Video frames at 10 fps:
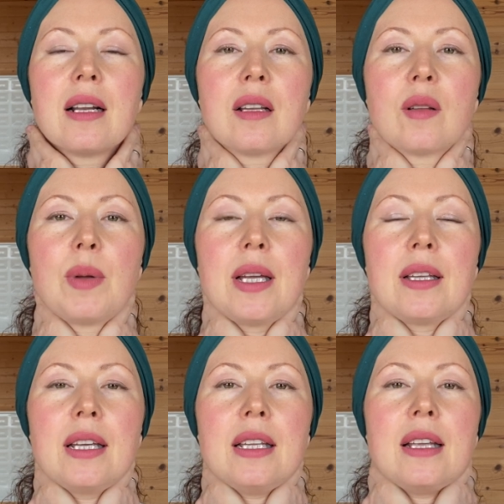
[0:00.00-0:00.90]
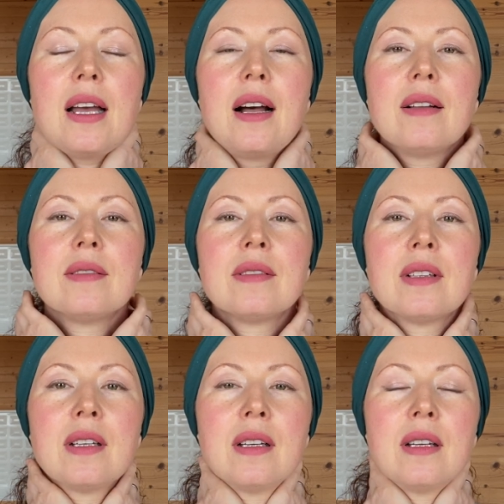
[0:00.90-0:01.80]
little bit. Inhale,
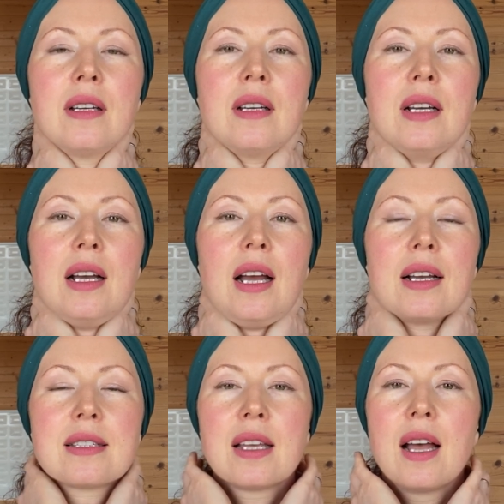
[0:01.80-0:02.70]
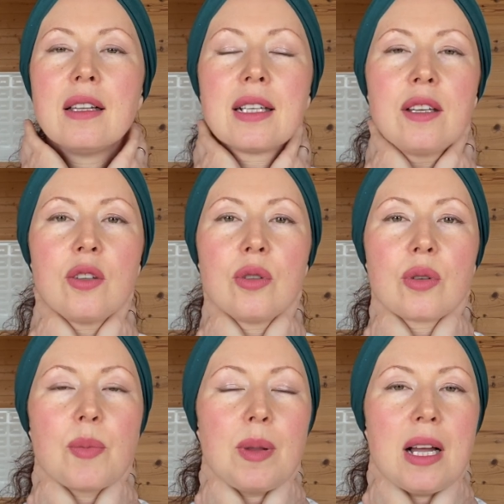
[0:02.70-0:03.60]
exhale. Again, you're
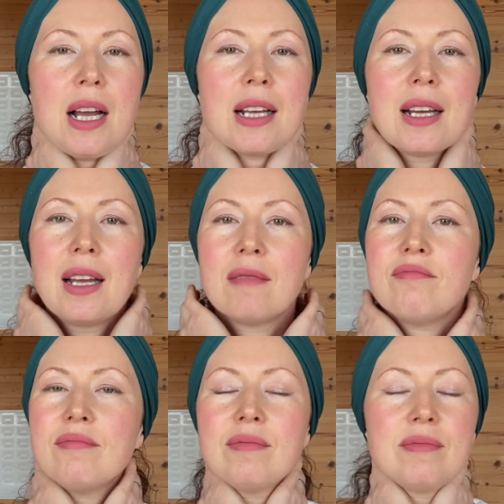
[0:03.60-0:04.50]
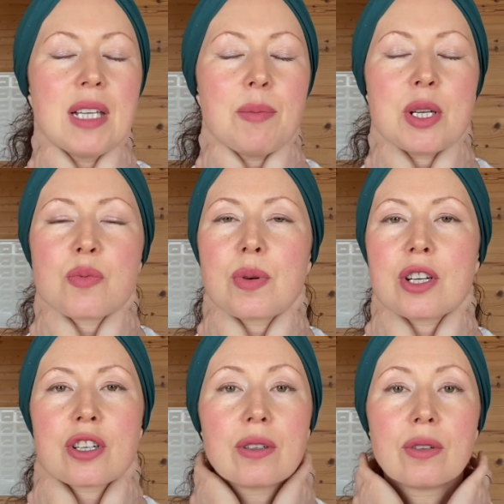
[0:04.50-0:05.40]
not applying that much
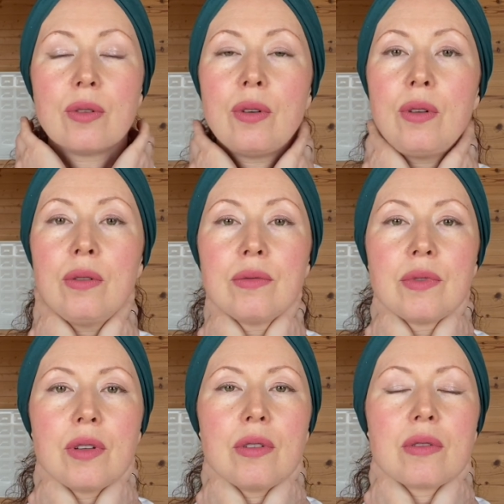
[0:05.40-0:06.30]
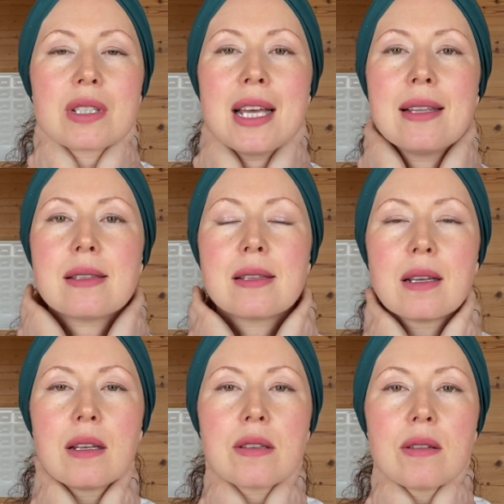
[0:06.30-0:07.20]
pressure at all. You're not
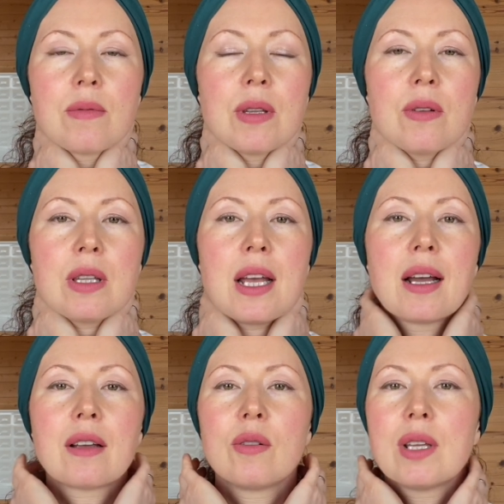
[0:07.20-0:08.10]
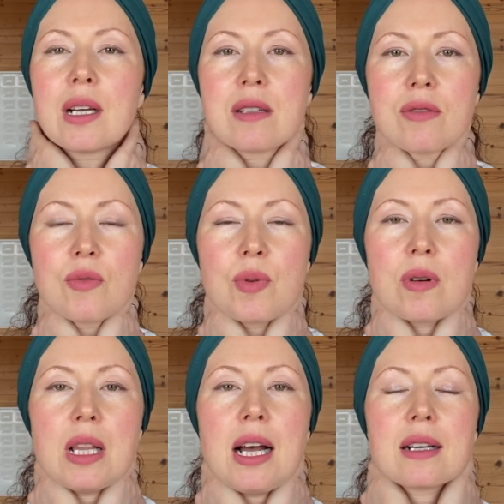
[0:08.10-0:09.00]
tensing into it with your neck. Your neck is super
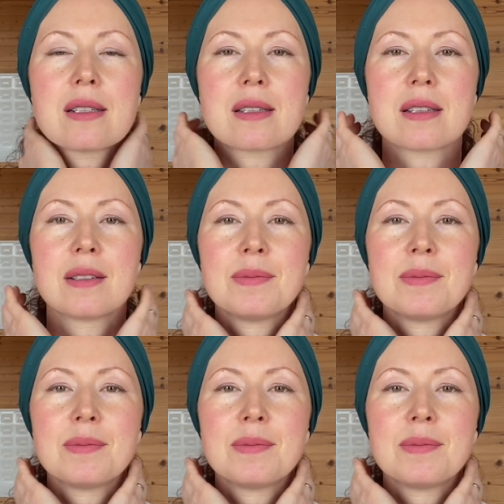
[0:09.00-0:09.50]
relaxed.